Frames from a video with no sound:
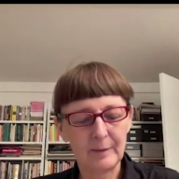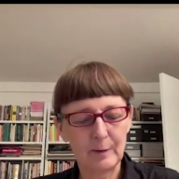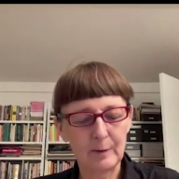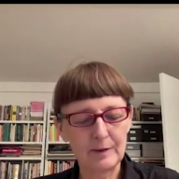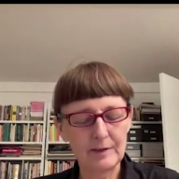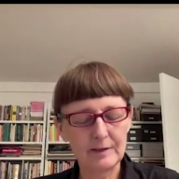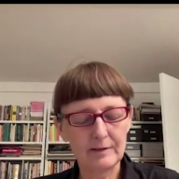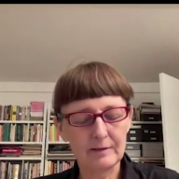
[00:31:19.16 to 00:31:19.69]

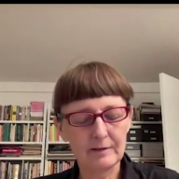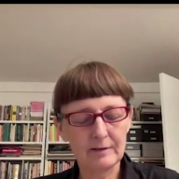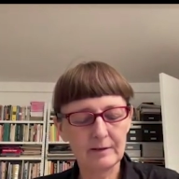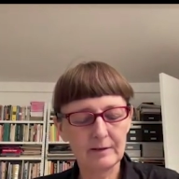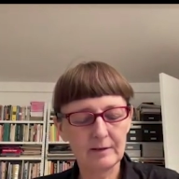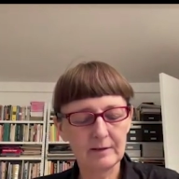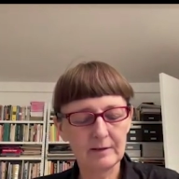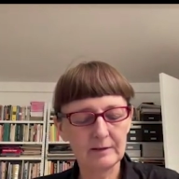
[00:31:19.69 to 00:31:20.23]
focused
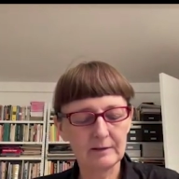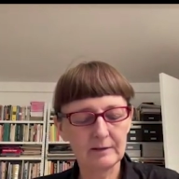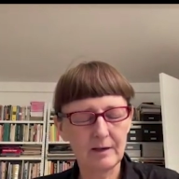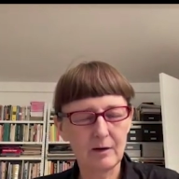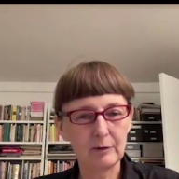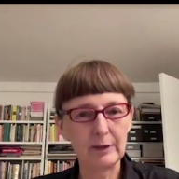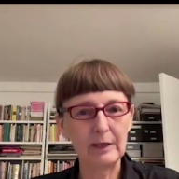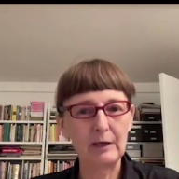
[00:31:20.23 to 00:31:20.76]
on
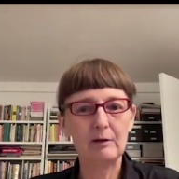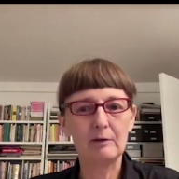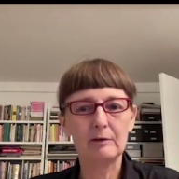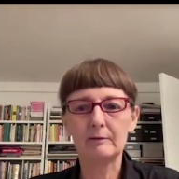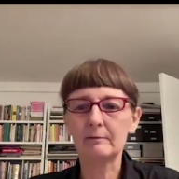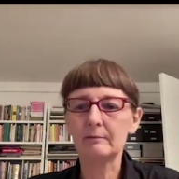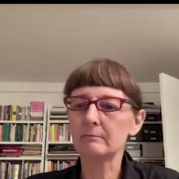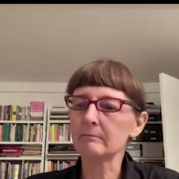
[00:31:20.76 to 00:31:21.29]
only
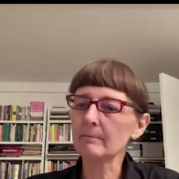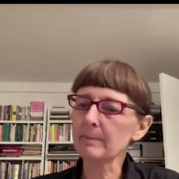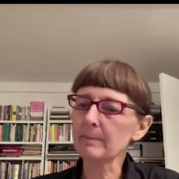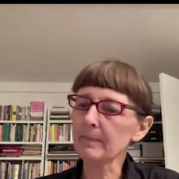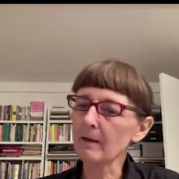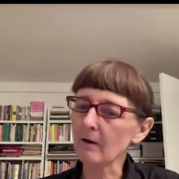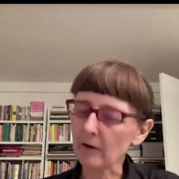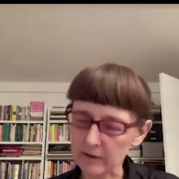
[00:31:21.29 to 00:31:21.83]
on
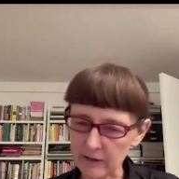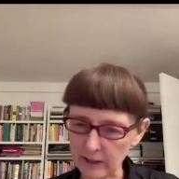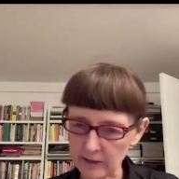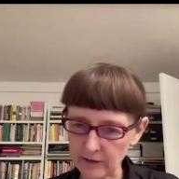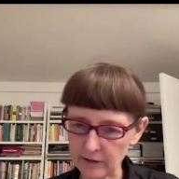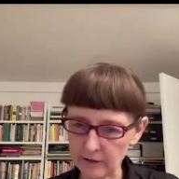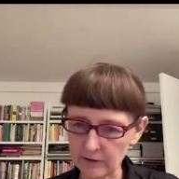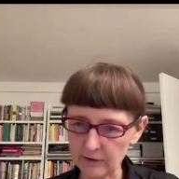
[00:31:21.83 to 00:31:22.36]

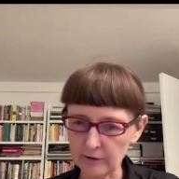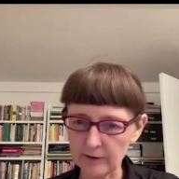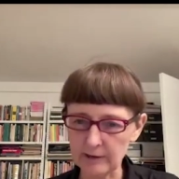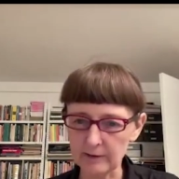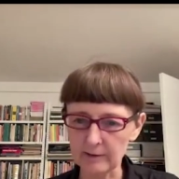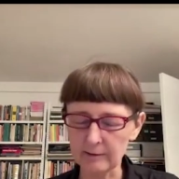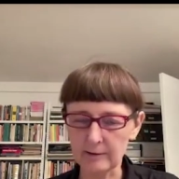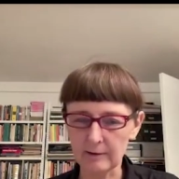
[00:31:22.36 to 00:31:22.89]
architecture
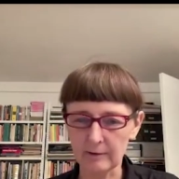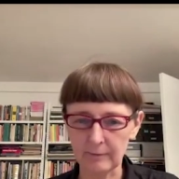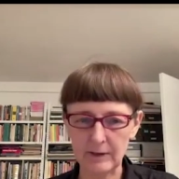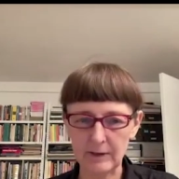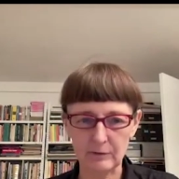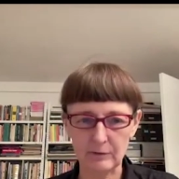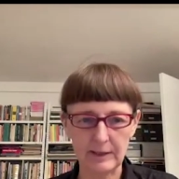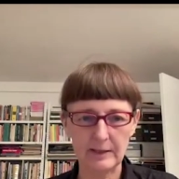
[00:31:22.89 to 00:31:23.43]
in a
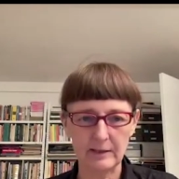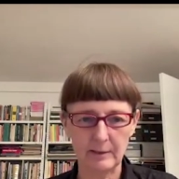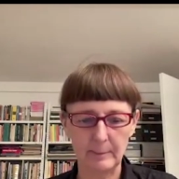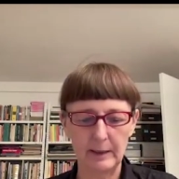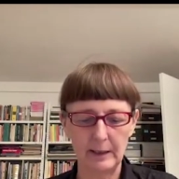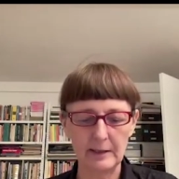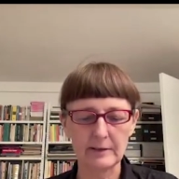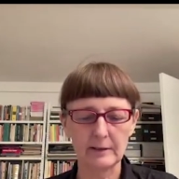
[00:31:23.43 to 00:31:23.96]
conventional sense i
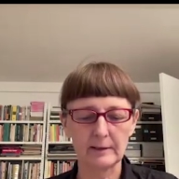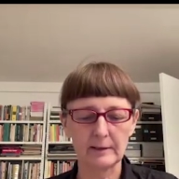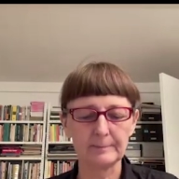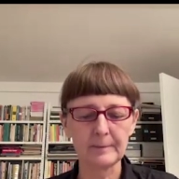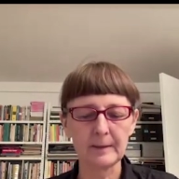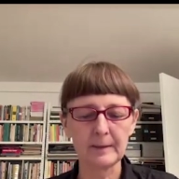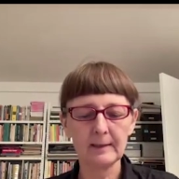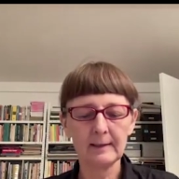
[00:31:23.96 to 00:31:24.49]
mean it is
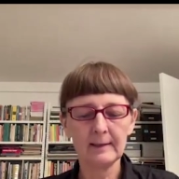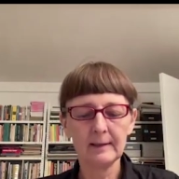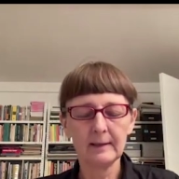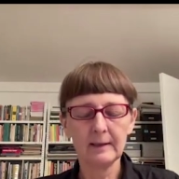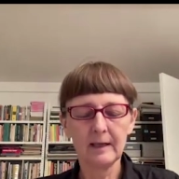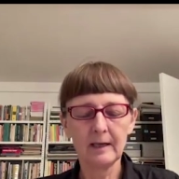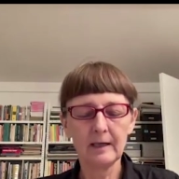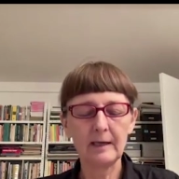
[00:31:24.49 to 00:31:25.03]
a
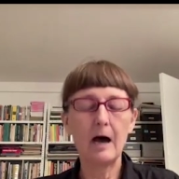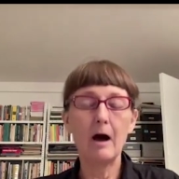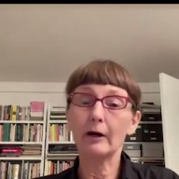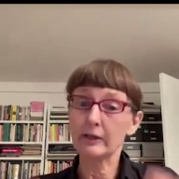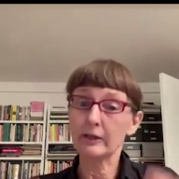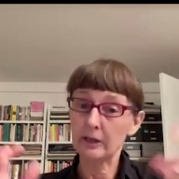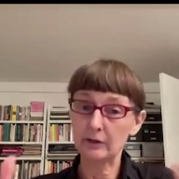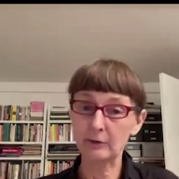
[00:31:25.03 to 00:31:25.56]
an
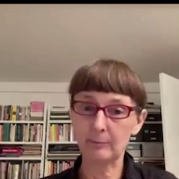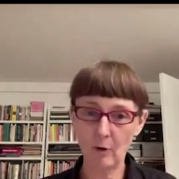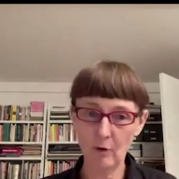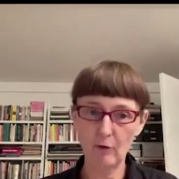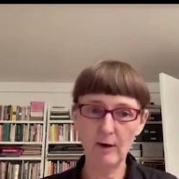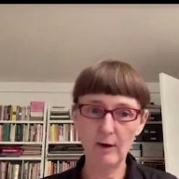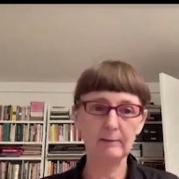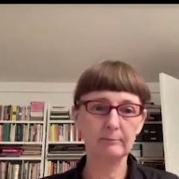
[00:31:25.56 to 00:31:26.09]
architecture
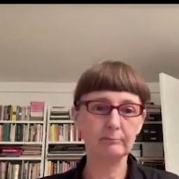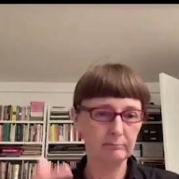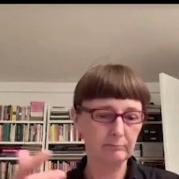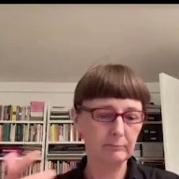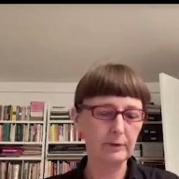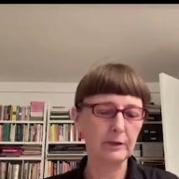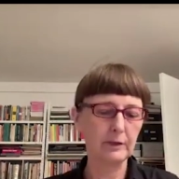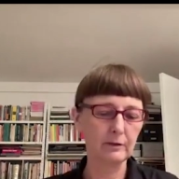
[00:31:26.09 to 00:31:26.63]
program
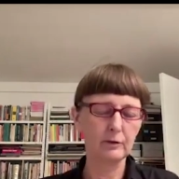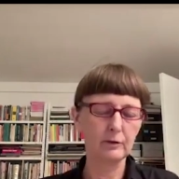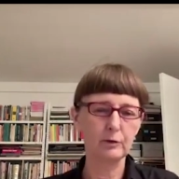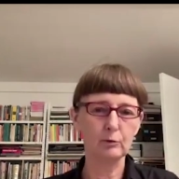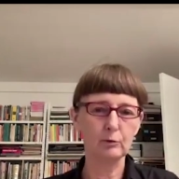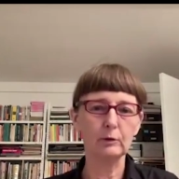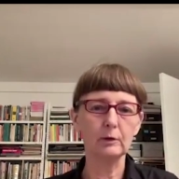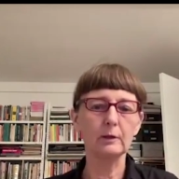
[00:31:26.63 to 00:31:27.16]
within the
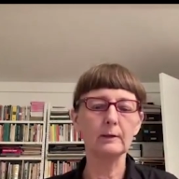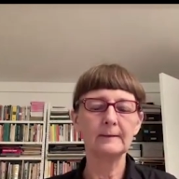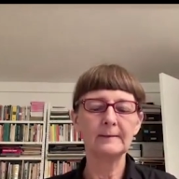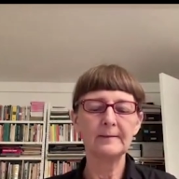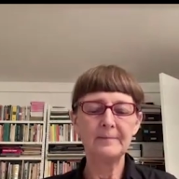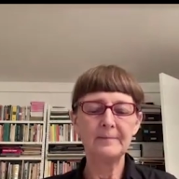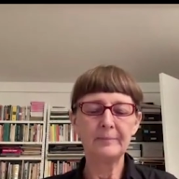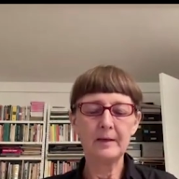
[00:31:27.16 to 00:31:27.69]
school,
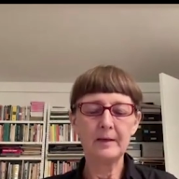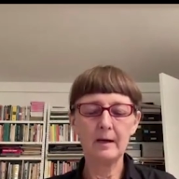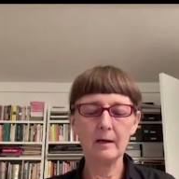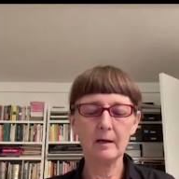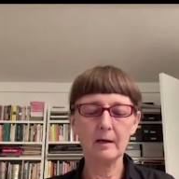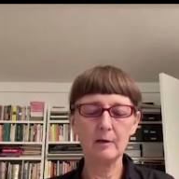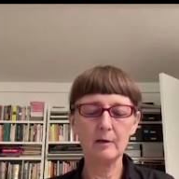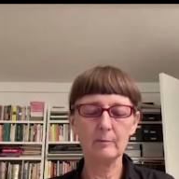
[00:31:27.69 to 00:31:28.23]

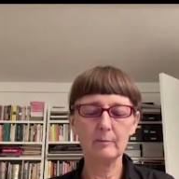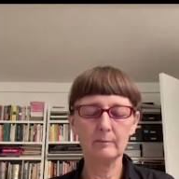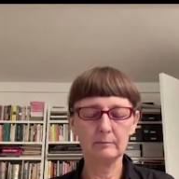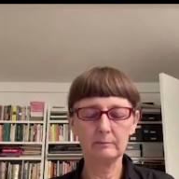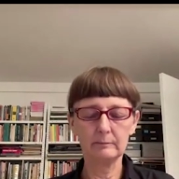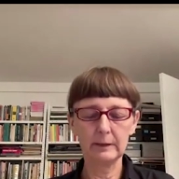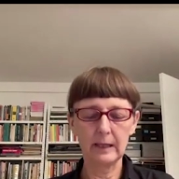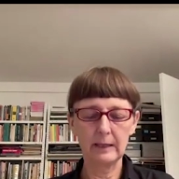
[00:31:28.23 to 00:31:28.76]
um,
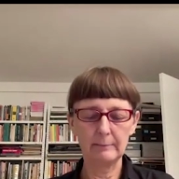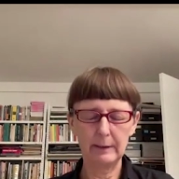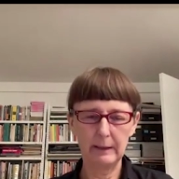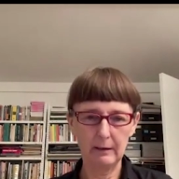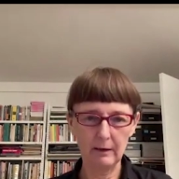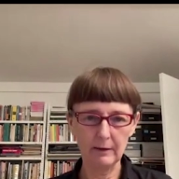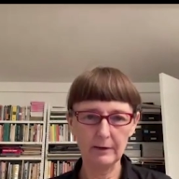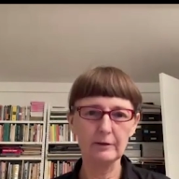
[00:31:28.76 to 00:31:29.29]
but like
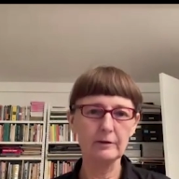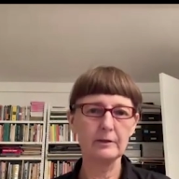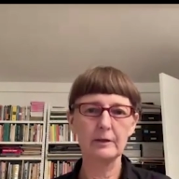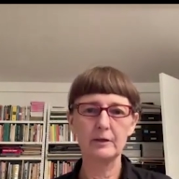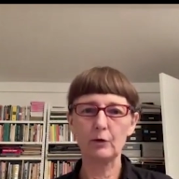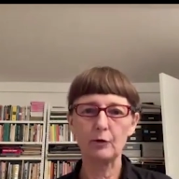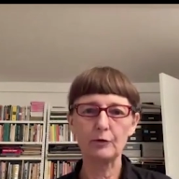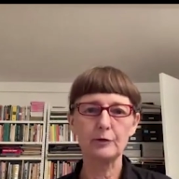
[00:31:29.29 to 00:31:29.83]
many others,
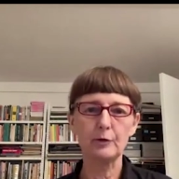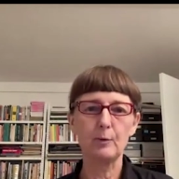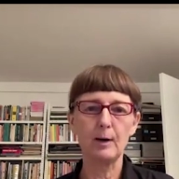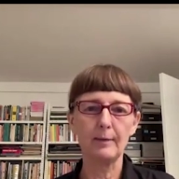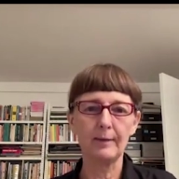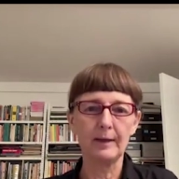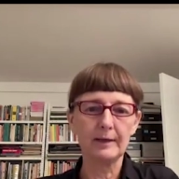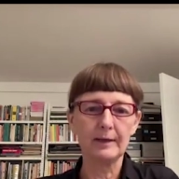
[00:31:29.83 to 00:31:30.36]
it's also
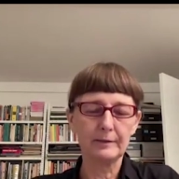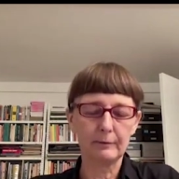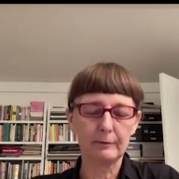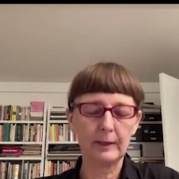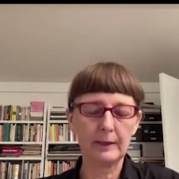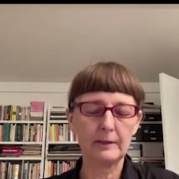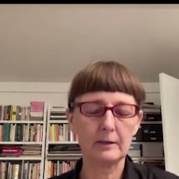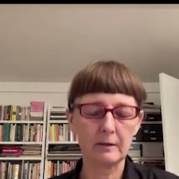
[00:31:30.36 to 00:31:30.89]
one that's
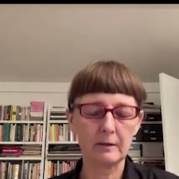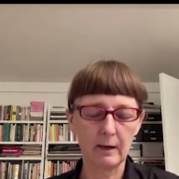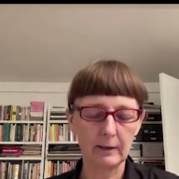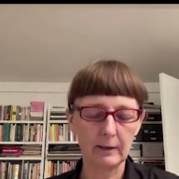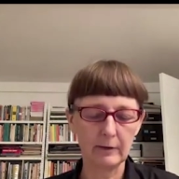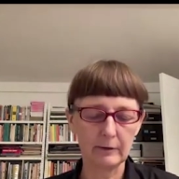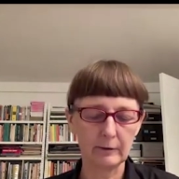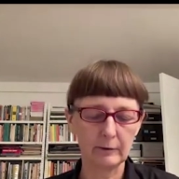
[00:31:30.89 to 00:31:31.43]
really
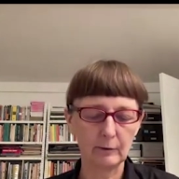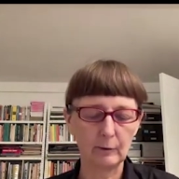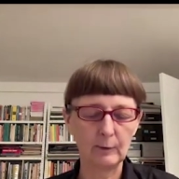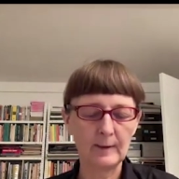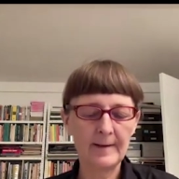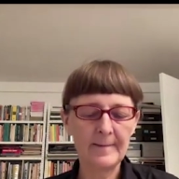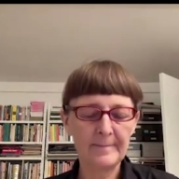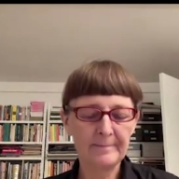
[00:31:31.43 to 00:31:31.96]
designed to